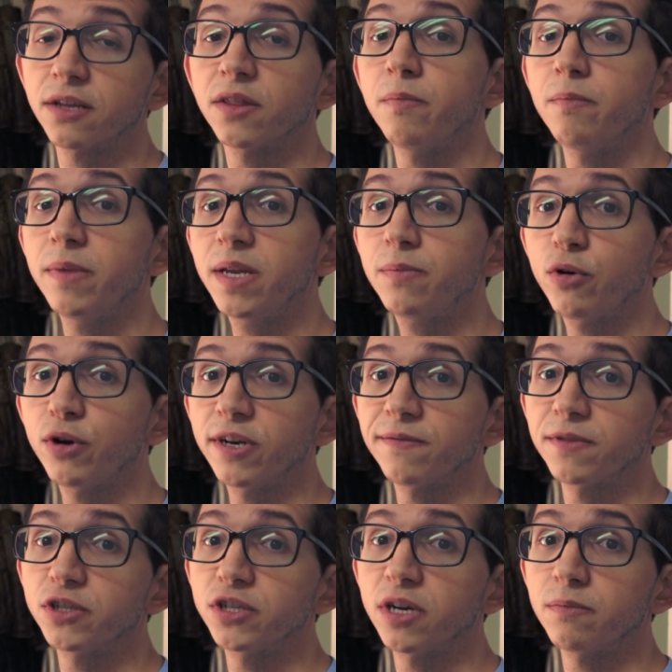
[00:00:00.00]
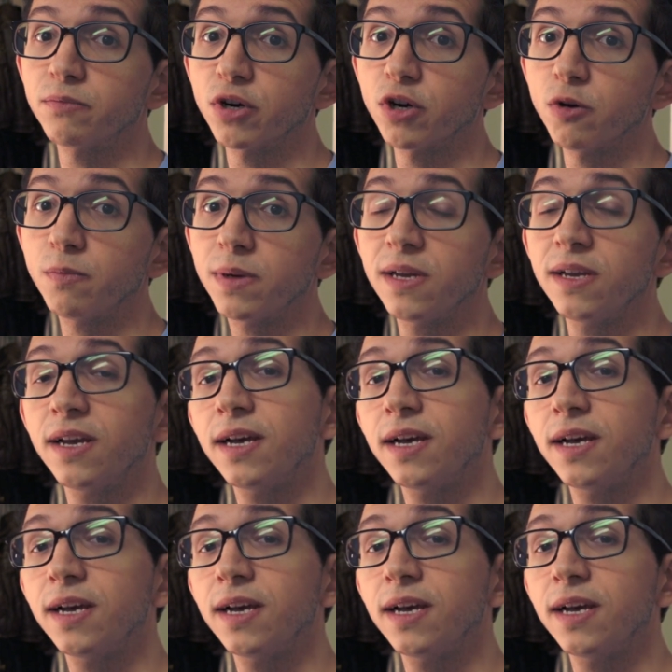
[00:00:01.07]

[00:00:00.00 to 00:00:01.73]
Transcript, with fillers: on the midpoint of the jump rope,